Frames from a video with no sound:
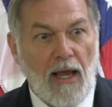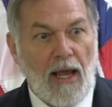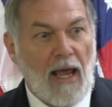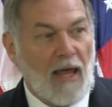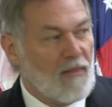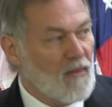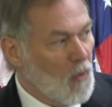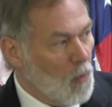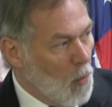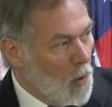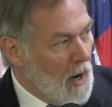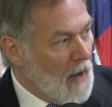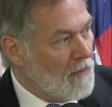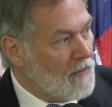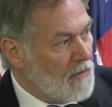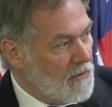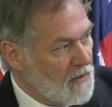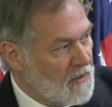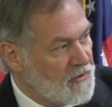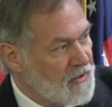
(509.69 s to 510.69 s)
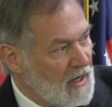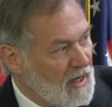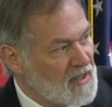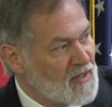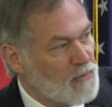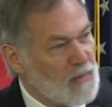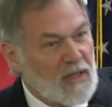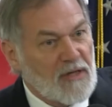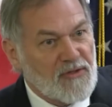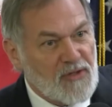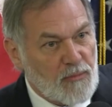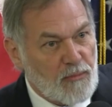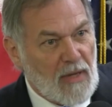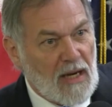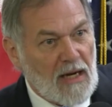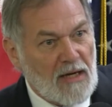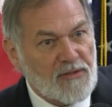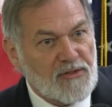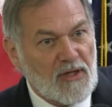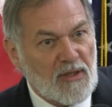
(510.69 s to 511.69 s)
And the one, the Desmond is
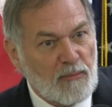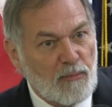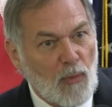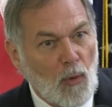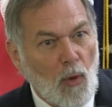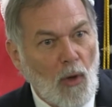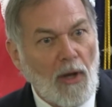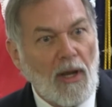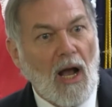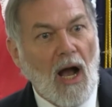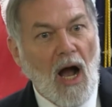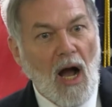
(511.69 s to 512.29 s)
amazing boy